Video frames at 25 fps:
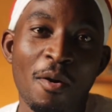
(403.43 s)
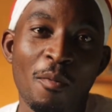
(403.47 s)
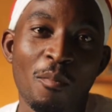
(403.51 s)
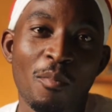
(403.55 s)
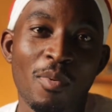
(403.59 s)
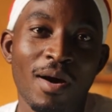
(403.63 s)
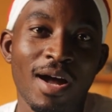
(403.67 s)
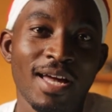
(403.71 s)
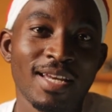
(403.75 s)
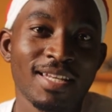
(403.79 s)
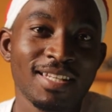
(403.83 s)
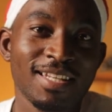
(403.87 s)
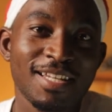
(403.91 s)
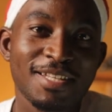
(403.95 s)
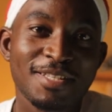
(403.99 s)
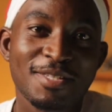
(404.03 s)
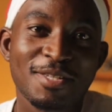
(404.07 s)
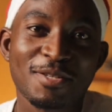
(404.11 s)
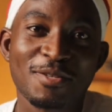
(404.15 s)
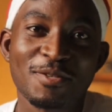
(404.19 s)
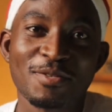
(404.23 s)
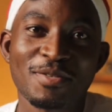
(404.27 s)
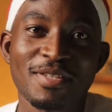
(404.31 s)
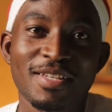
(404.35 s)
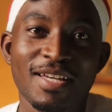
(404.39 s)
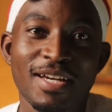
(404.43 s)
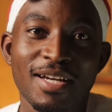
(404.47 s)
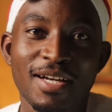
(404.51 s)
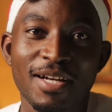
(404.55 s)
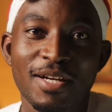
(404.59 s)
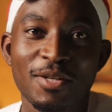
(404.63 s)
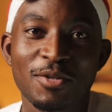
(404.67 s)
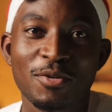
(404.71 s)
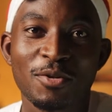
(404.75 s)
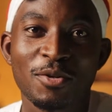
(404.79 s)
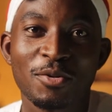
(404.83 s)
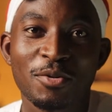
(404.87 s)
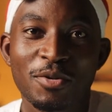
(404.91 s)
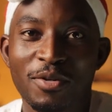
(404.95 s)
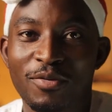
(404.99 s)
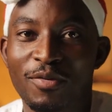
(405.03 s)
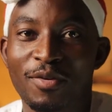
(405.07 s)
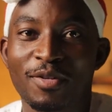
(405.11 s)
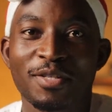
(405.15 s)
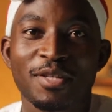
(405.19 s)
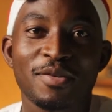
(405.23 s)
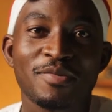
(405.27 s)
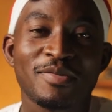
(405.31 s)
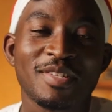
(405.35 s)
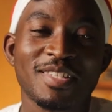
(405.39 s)
But let's just you know, give
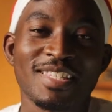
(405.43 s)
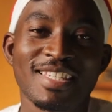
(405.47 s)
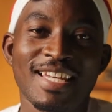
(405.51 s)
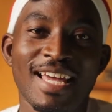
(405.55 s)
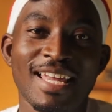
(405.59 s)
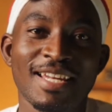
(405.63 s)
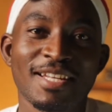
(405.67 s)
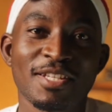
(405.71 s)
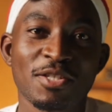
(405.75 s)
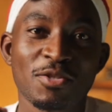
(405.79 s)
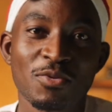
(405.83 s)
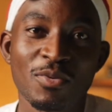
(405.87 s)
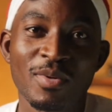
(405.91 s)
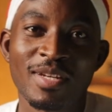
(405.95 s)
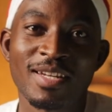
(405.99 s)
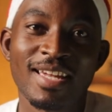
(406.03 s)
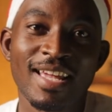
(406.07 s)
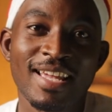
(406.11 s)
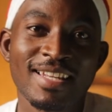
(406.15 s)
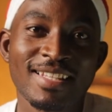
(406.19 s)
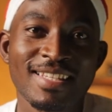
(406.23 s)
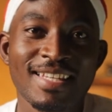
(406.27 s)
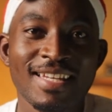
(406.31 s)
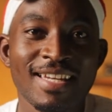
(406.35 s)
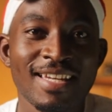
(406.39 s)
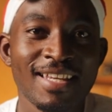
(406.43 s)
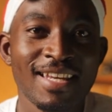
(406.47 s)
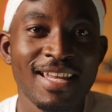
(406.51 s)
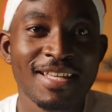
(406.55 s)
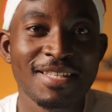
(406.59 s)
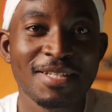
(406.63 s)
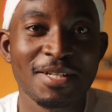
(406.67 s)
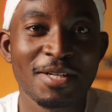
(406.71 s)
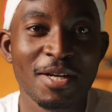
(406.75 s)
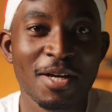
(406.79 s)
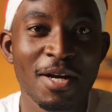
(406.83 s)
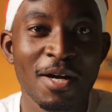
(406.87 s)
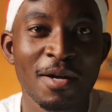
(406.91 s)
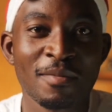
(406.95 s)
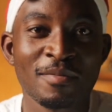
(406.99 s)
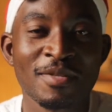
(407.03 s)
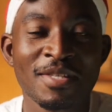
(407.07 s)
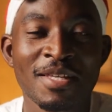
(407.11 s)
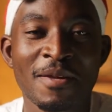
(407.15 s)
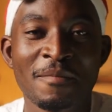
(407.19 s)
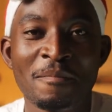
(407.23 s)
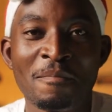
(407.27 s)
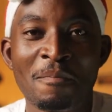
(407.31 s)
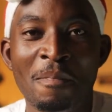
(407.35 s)
ourselves a challenge 2019 as it comes.